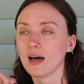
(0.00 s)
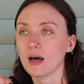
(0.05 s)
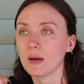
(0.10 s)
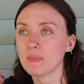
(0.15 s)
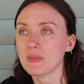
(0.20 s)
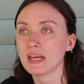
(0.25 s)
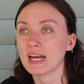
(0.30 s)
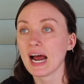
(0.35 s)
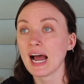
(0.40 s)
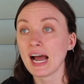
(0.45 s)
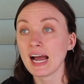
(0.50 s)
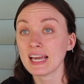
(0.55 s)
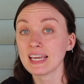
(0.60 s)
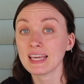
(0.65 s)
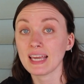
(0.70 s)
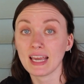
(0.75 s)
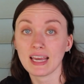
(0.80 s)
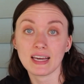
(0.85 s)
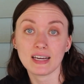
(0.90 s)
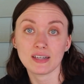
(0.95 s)
then I
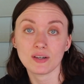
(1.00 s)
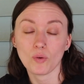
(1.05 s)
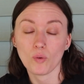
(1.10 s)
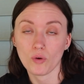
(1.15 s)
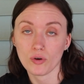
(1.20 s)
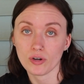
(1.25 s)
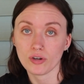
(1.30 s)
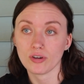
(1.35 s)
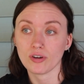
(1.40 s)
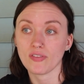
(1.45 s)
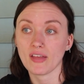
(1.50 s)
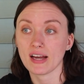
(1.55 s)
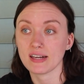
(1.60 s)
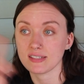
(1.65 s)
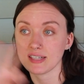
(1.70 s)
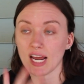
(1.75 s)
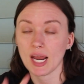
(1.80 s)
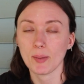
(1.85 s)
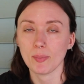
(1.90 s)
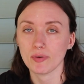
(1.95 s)
can't order that
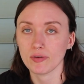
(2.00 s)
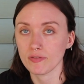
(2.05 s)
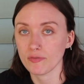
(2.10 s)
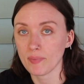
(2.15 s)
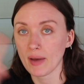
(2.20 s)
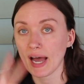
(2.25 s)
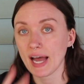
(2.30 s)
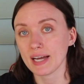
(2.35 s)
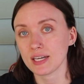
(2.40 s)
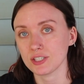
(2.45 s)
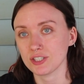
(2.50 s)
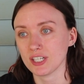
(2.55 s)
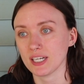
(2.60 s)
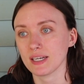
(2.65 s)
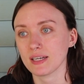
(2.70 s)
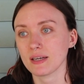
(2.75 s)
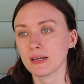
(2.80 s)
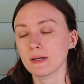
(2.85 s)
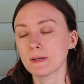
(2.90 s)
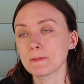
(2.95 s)
type of
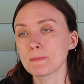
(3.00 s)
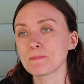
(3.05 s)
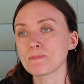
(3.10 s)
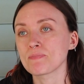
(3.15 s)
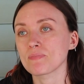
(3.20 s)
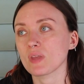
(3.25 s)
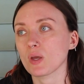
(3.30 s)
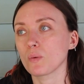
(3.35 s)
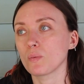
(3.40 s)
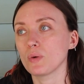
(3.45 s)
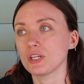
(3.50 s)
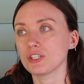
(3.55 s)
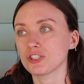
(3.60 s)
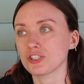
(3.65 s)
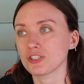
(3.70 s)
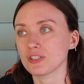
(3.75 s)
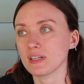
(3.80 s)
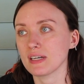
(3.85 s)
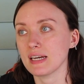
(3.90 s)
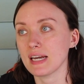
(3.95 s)
packaging,
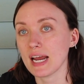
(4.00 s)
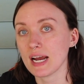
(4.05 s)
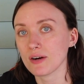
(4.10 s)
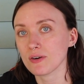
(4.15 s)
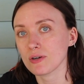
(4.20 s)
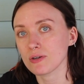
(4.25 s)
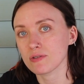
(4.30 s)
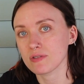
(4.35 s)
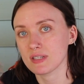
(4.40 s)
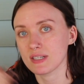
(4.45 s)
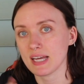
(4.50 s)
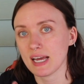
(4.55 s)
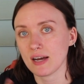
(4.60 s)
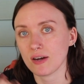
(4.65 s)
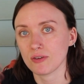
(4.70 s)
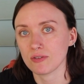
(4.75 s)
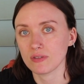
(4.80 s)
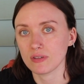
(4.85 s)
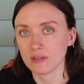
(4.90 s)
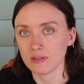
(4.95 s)
which narrows
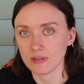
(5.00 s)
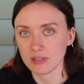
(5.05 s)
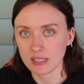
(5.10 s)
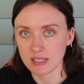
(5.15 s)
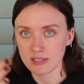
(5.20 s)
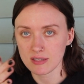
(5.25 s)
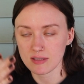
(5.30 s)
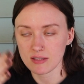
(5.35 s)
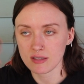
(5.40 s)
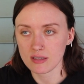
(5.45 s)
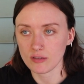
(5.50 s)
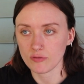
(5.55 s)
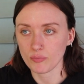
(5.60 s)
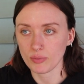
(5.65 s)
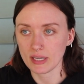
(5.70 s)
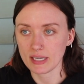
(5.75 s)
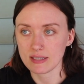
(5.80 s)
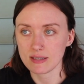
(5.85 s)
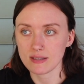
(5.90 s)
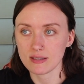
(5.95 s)
down the lists of
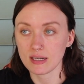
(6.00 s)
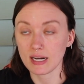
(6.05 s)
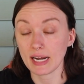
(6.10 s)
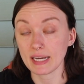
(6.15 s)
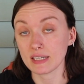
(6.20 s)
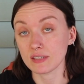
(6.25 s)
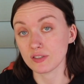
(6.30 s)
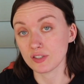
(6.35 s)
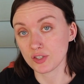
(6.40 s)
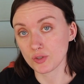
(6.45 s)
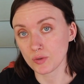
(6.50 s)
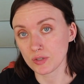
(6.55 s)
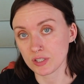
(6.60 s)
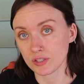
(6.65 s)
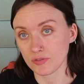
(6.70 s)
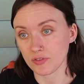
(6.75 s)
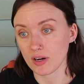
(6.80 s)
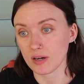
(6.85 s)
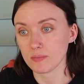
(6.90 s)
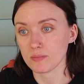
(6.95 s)
places that I can source
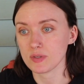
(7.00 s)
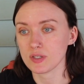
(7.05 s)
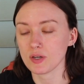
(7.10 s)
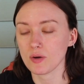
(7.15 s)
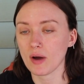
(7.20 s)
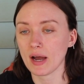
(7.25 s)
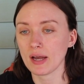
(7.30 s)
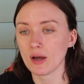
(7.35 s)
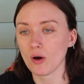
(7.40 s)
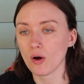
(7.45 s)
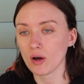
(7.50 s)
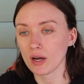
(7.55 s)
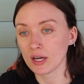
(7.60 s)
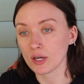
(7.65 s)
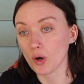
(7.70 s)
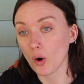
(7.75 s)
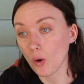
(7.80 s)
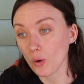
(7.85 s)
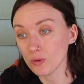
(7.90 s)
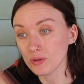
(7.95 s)
from. So I
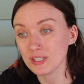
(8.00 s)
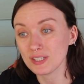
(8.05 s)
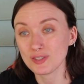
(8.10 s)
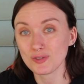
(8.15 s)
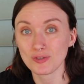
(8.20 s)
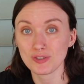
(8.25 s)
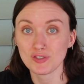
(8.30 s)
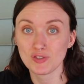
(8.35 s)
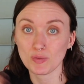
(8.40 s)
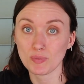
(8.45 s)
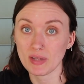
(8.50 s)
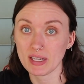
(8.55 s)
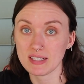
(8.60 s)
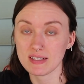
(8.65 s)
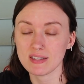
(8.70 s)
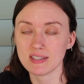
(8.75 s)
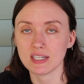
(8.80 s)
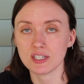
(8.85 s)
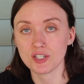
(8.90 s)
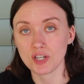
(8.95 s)
can only source from
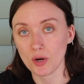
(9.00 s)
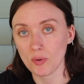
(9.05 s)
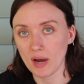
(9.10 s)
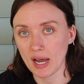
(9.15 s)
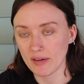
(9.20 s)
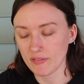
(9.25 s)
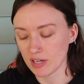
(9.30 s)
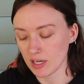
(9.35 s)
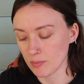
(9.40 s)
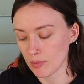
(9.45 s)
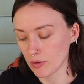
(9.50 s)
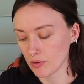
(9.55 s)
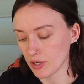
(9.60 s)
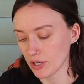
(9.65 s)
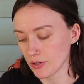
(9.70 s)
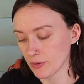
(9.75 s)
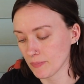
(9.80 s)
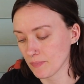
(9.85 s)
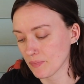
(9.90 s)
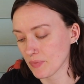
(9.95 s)
places that don't have an
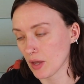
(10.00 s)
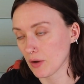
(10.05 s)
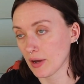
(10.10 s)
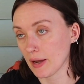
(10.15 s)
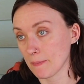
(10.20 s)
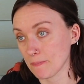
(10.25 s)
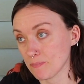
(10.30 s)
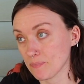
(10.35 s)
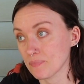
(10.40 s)
MOQ. Okay.